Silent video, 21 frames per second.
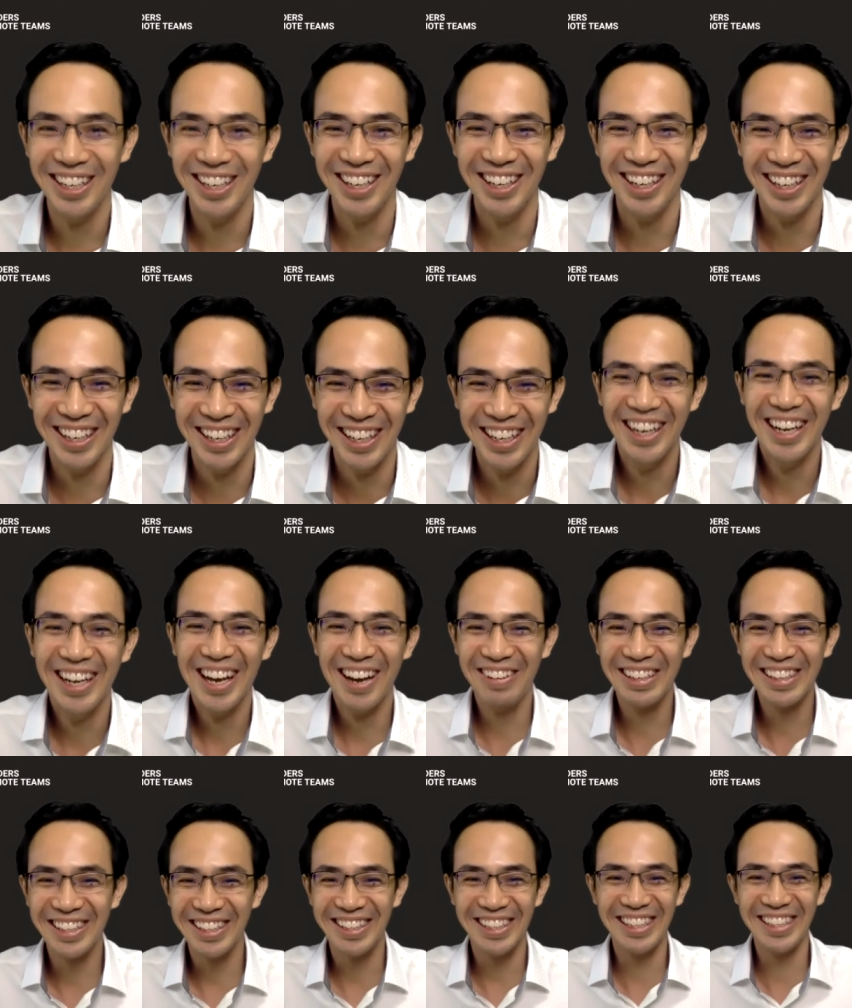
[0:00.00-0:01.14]
I
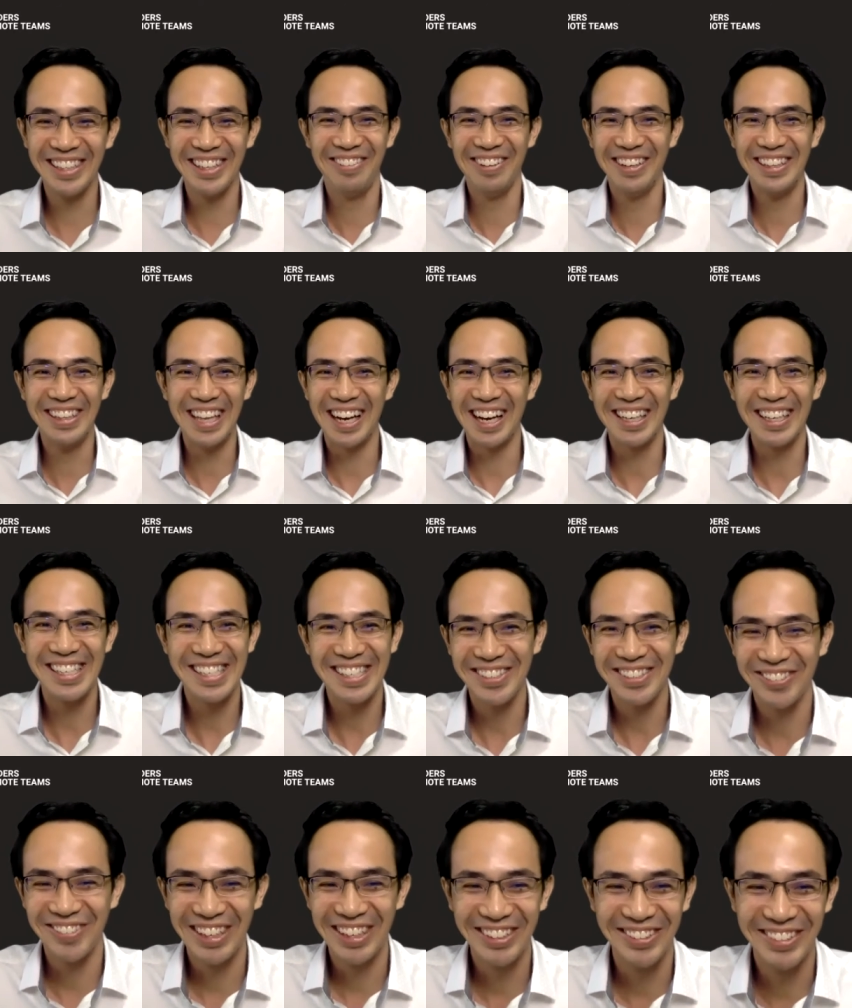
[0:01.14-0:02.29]
mean, 13 different targets.
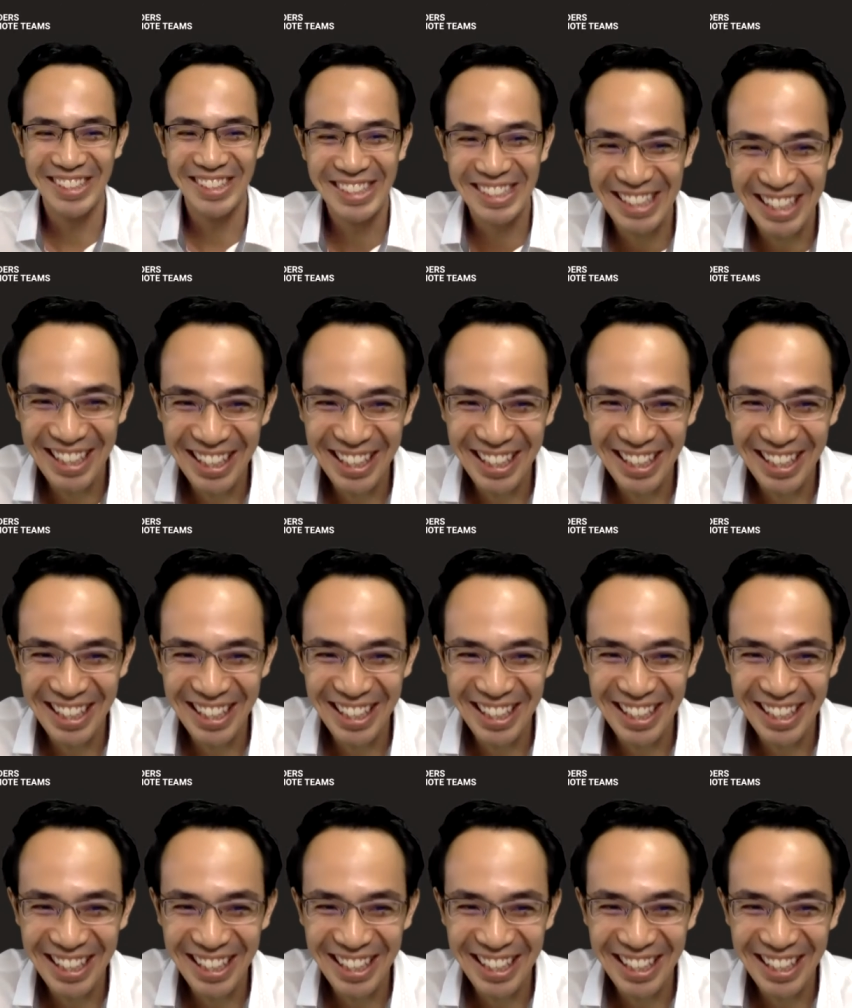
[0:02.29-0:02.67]
Oh my goodness.